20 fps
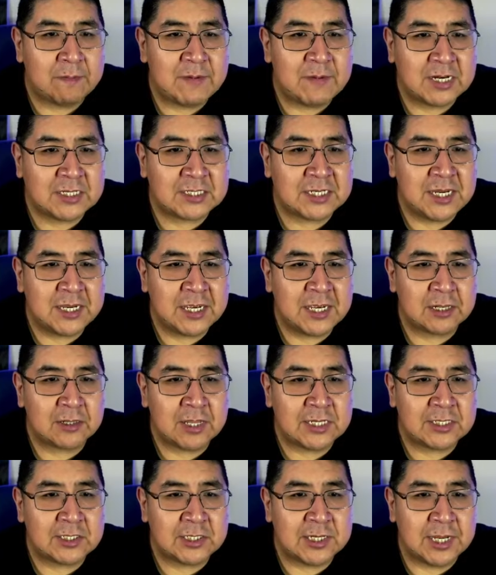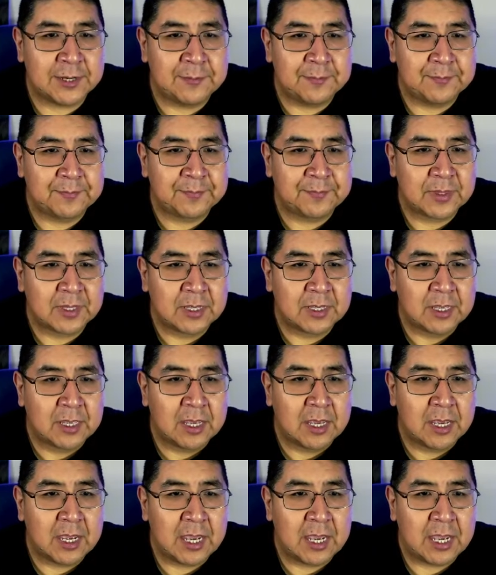I'm not seeing it listed.
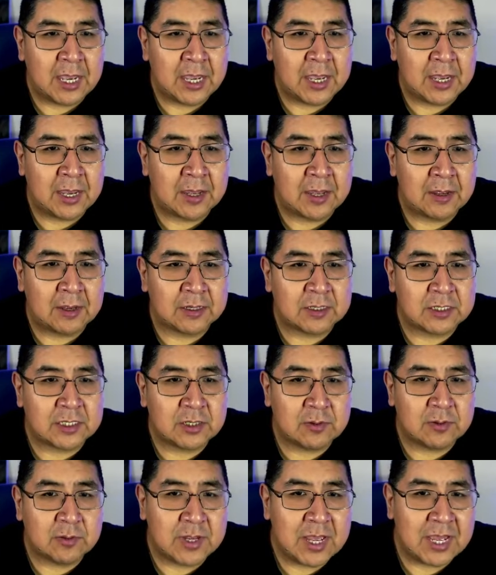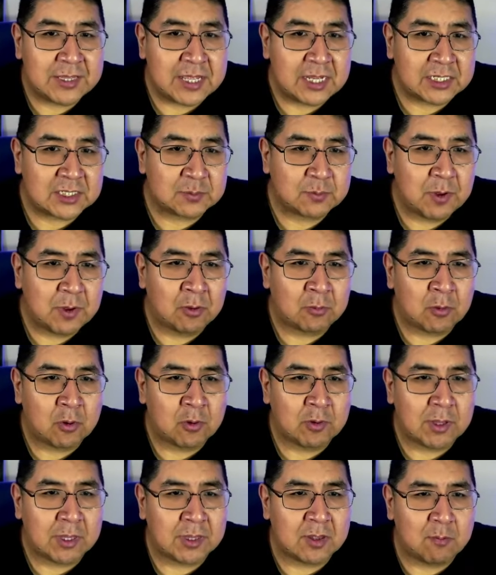Uh, she had that small
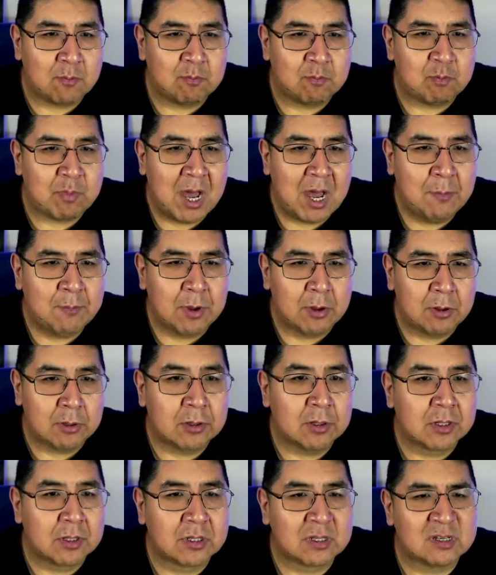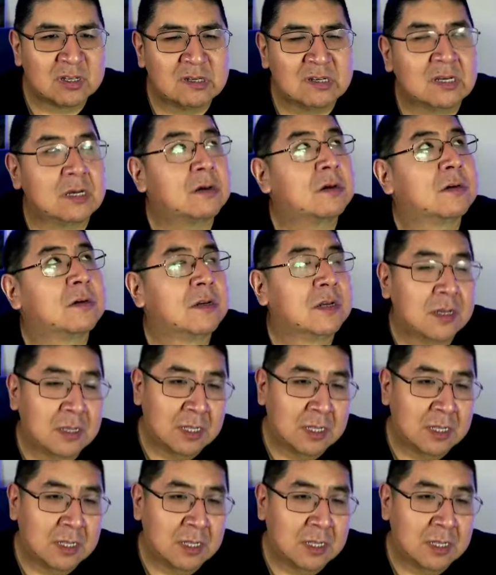role in The Bubble. Ugh!